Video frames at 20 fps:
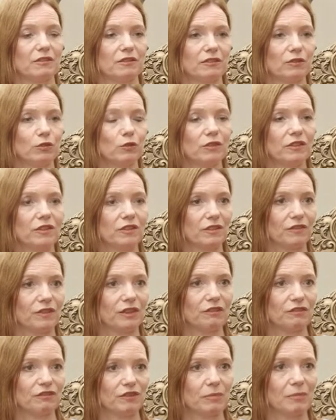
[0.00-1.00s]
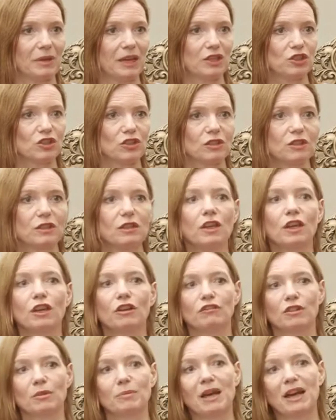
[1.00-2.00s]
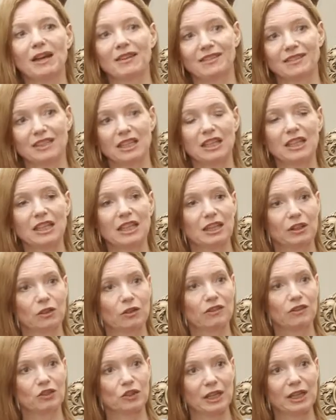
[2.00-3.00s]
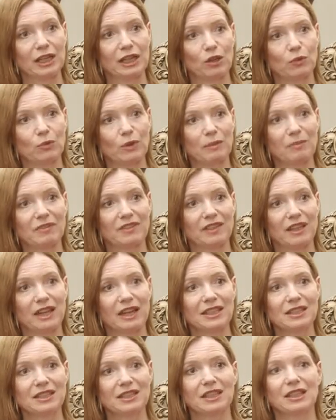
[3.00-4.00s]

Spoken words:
sources of information from our Study in Australia website,